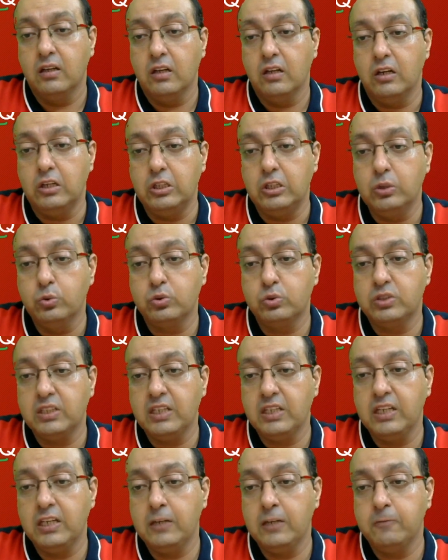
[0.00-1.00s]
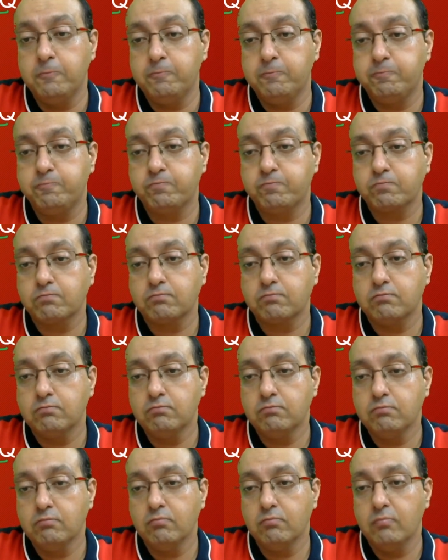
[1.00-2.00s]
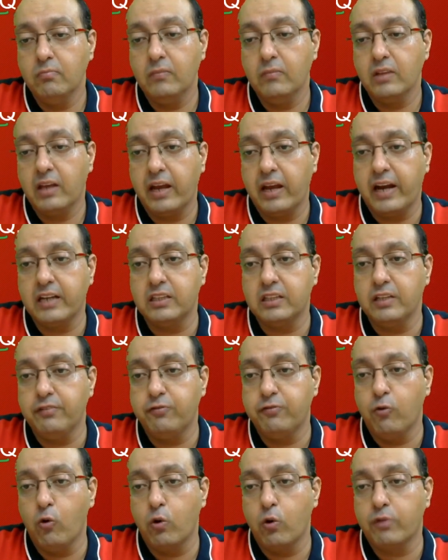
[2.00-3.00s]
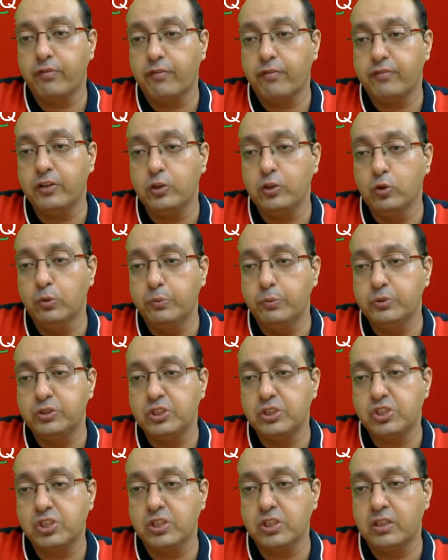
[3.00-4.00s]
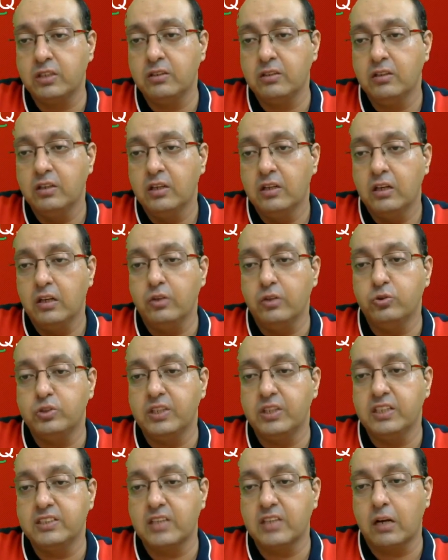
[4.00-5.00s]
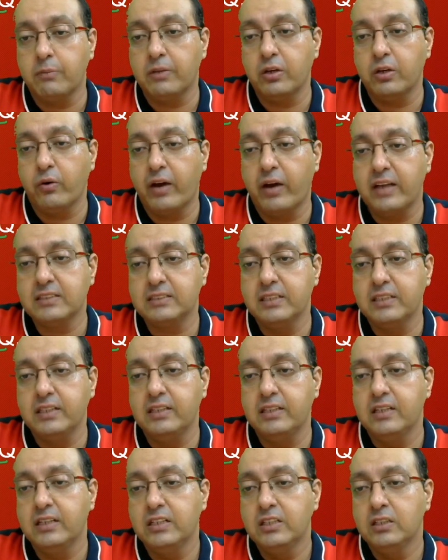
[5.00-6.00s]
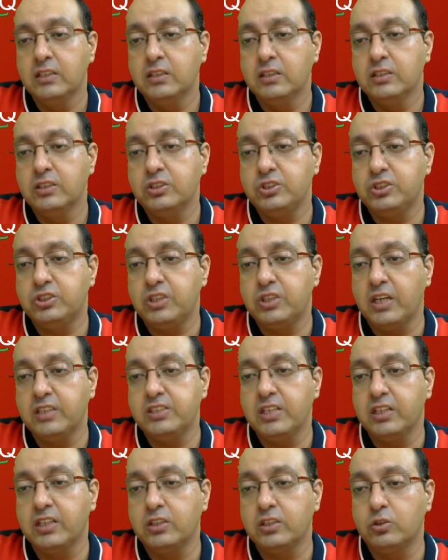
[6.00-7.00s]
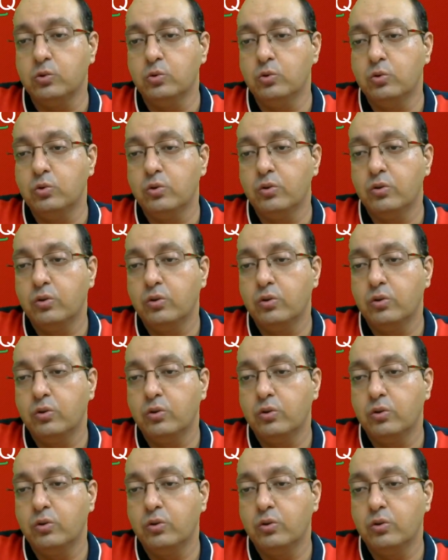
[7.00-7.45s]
leucine at the 452 position. Leucine is an amino acid, changing to